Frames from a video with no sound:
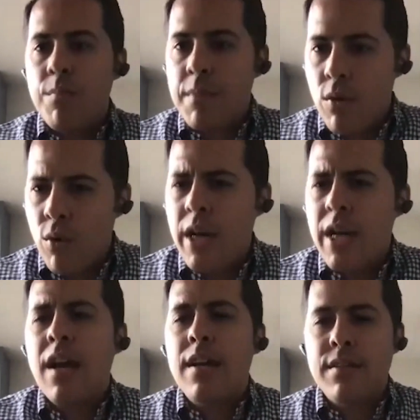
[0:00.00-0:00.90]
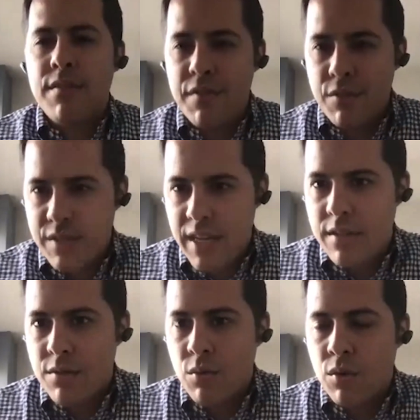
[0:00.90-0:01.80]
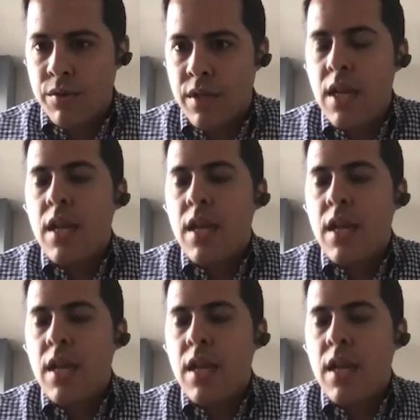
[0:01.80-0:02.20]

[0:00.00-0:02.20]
be organized and feel scheduled